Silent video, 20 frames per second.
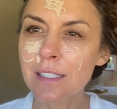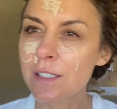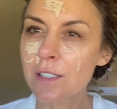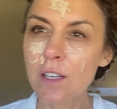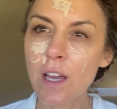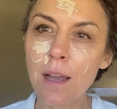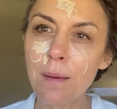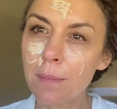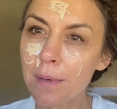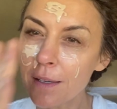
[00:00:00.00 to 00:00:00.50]

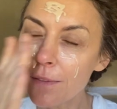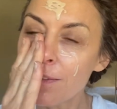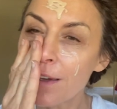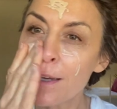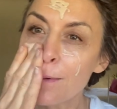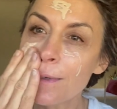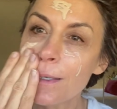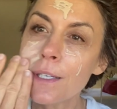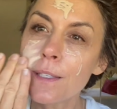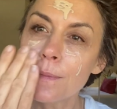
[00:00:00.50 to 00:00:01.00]
not my
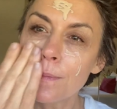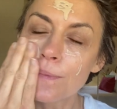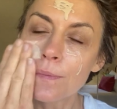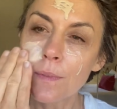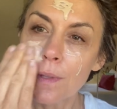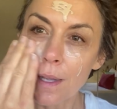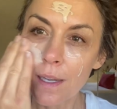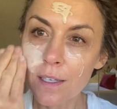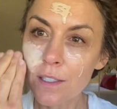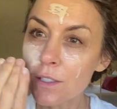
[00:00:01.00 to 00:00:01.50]
favorite,
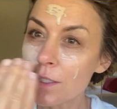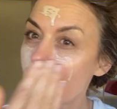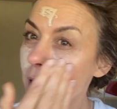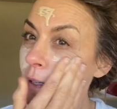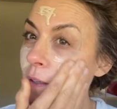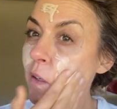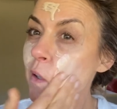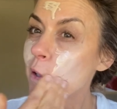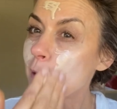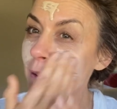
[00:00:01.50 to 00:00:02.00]

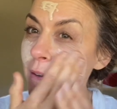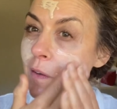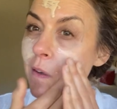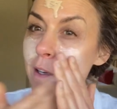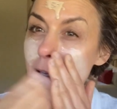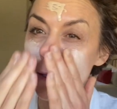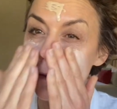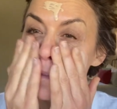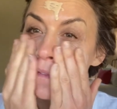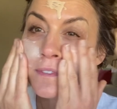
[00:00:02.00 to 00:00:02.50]
actually. I, I
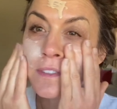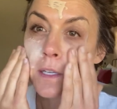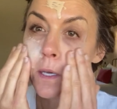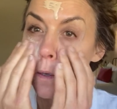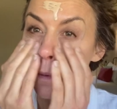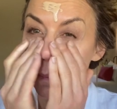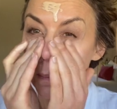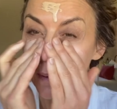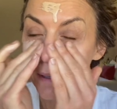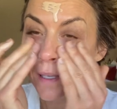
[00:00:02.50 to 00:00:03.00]
don't
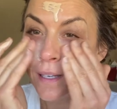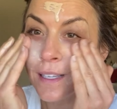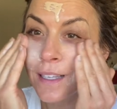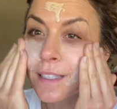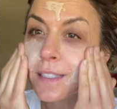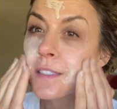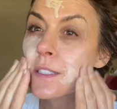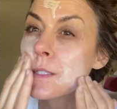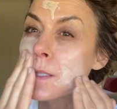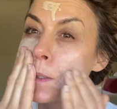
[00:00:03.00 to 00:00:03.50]
know, but
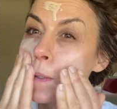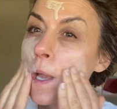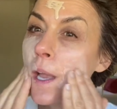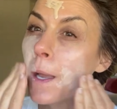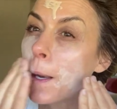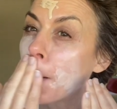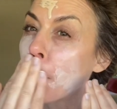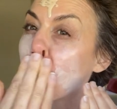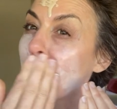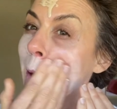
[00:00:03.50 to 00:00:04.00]
it's
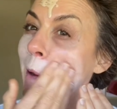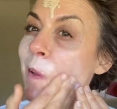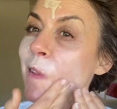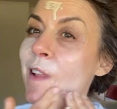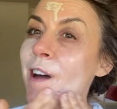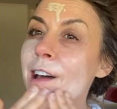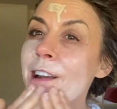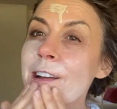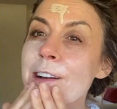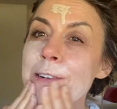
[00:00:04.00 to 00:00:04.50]
kind of got a
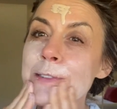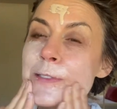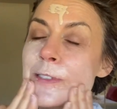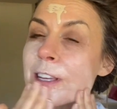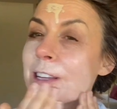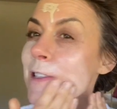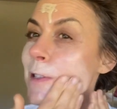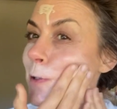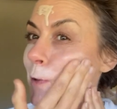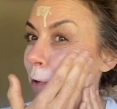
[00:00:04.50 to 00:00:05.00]
lot of
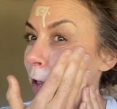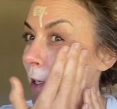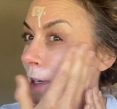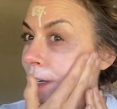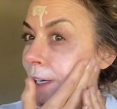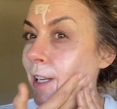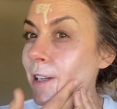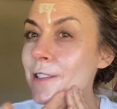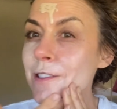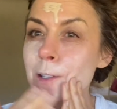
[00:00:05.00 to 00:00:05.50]
sunscreen in
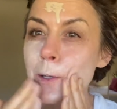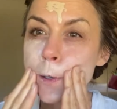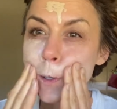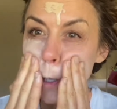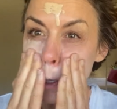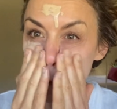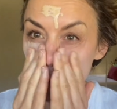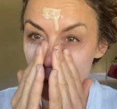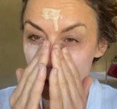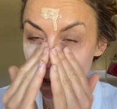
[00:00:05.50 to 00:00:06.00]
it. So it
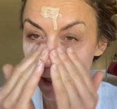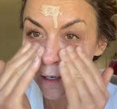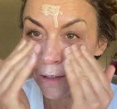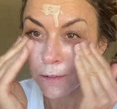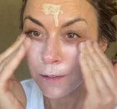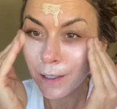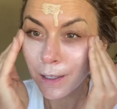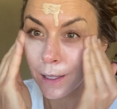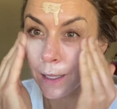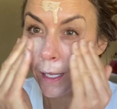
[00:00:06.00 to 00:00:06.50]
goes on
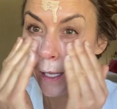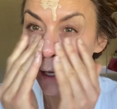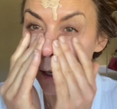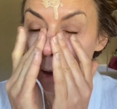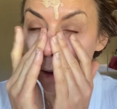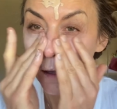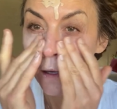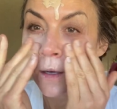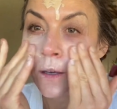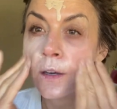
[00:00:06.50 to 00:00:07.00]
really
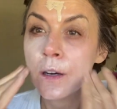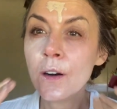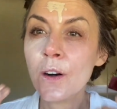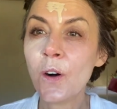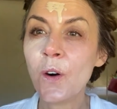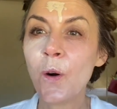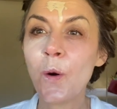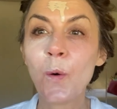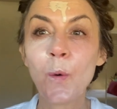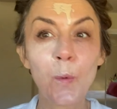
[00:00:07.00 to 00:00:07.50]

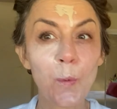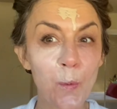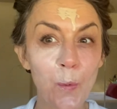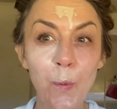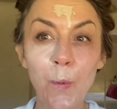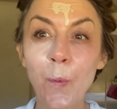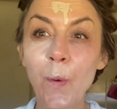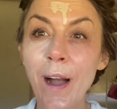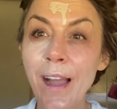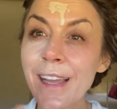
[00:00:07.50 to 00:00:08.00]

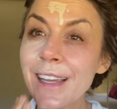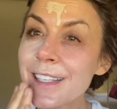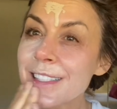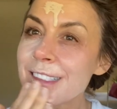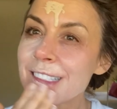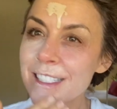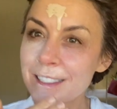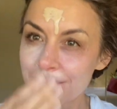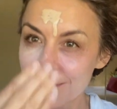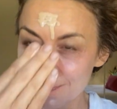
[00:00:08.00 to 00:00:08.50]
white.